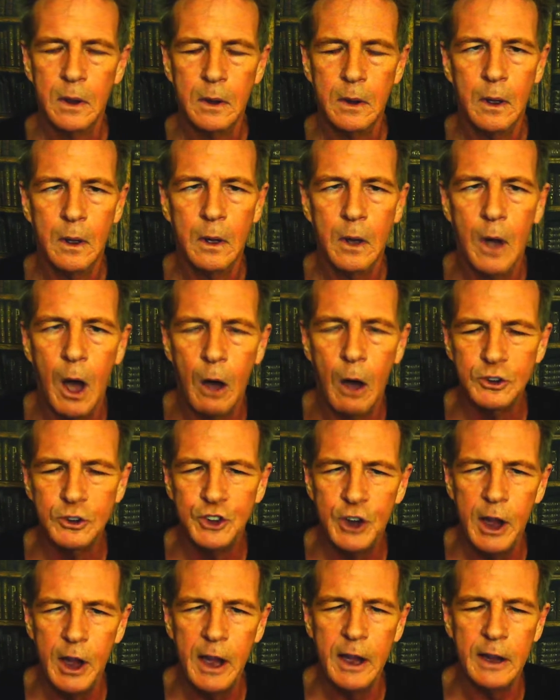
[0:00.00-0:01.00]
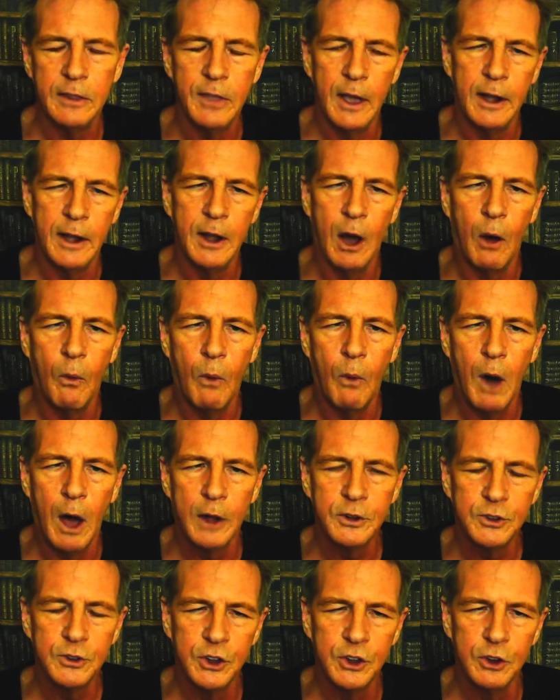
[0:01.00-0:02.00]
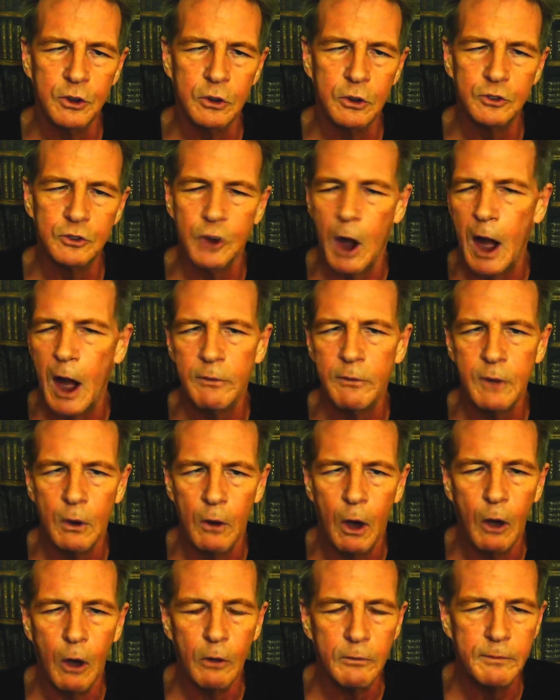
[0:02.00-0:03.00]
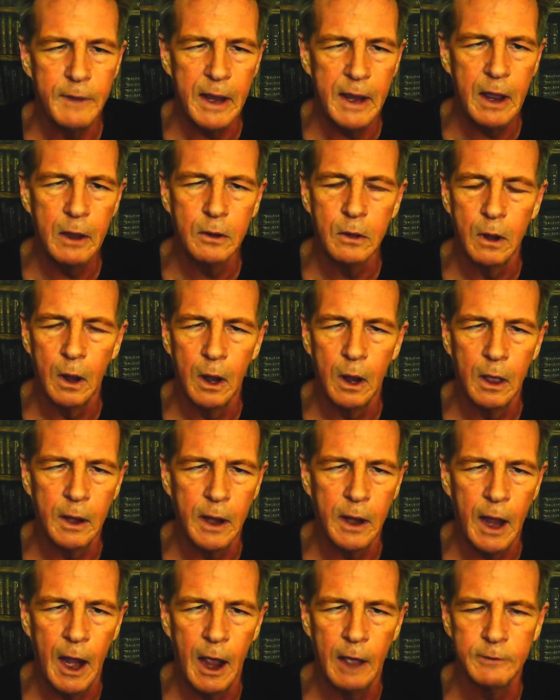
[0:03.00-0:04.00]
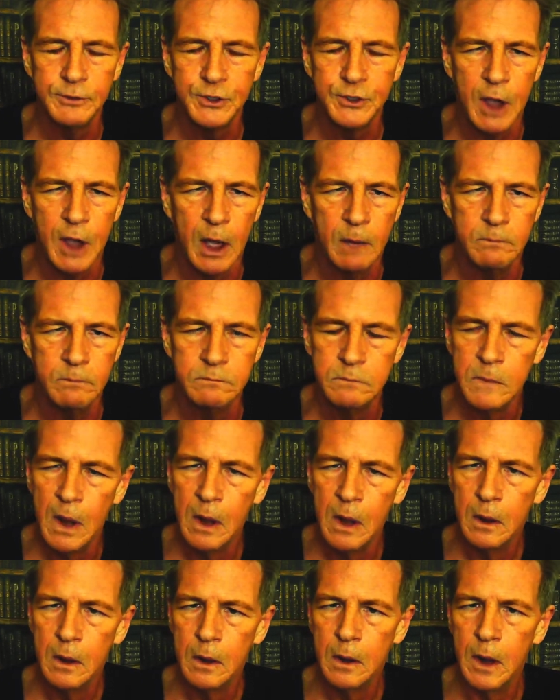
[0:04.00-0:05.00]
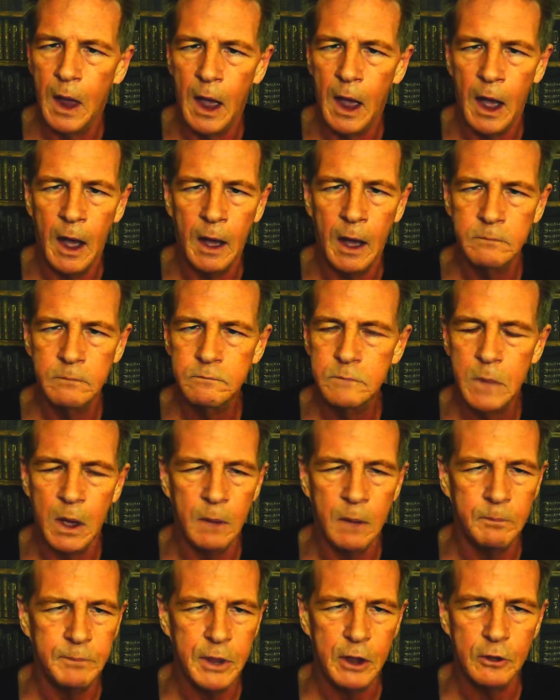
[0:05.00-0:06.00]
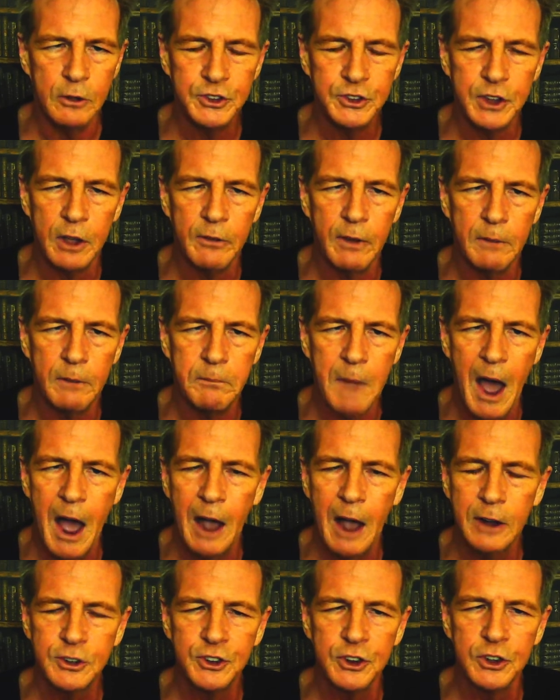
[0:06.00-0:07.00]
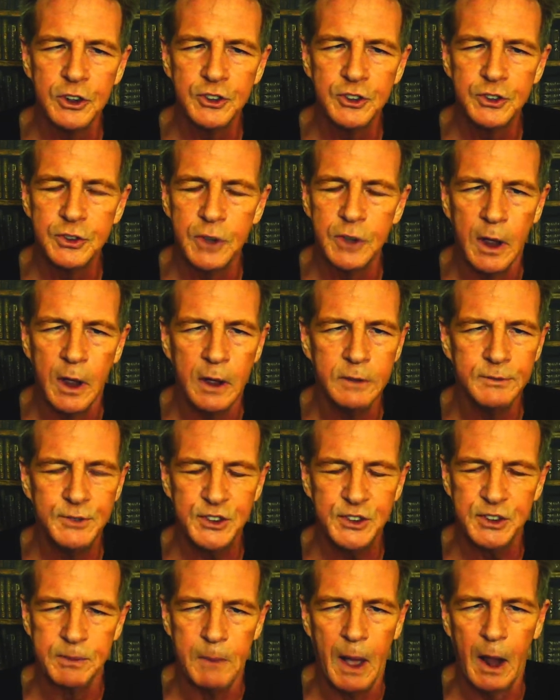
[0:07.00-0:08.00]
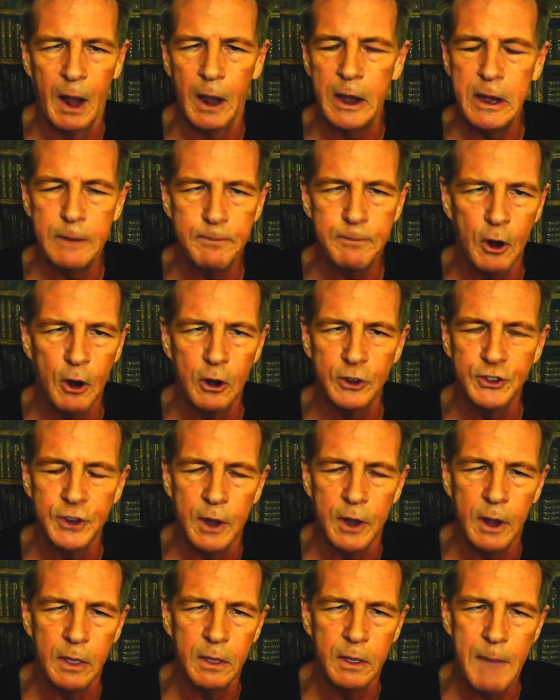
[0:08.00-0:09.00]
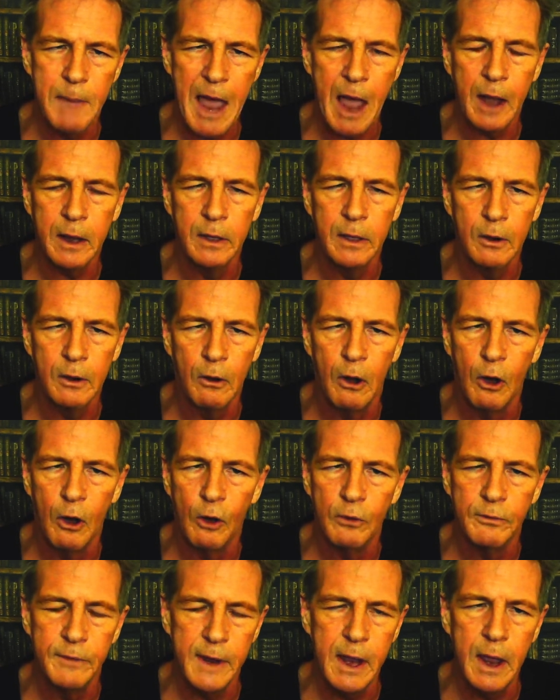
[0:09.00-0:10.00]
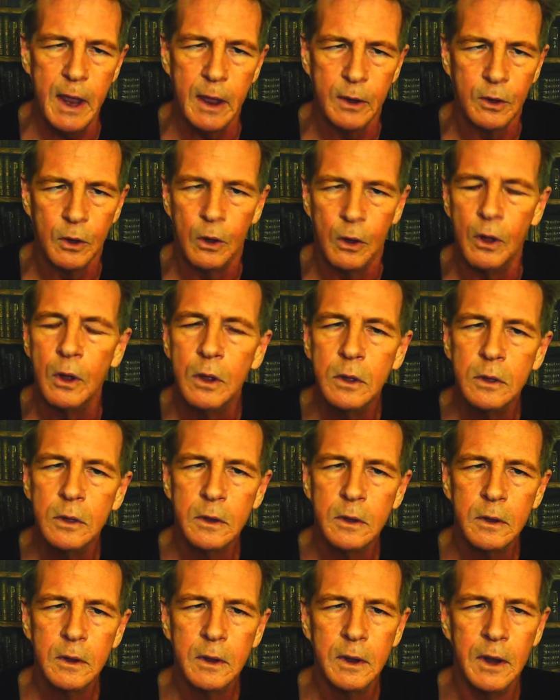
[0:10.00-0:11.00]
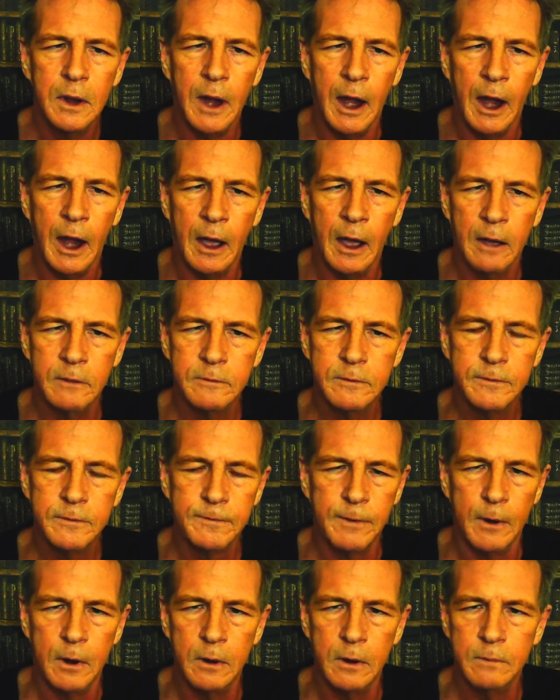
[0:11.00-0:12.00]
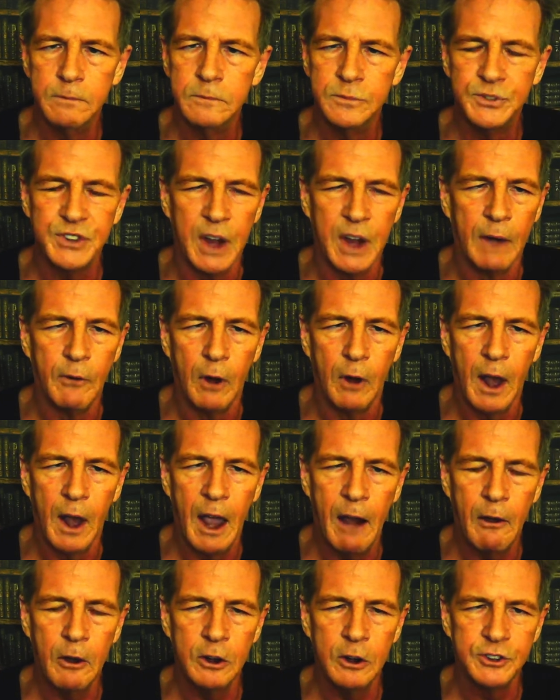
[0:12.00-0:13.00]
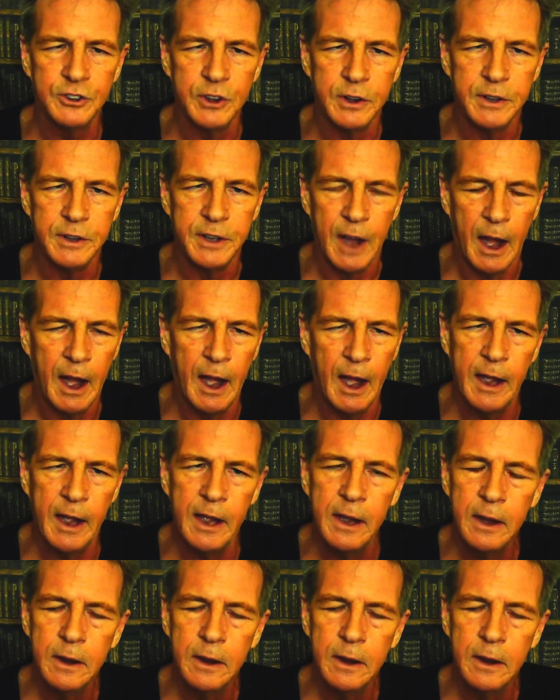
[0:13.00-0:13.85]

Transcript: Oh, gee, they don't want to drive their own vehicle and have some abusive, obnoxious, smelly person in the back of their own vehicle for several hours a day.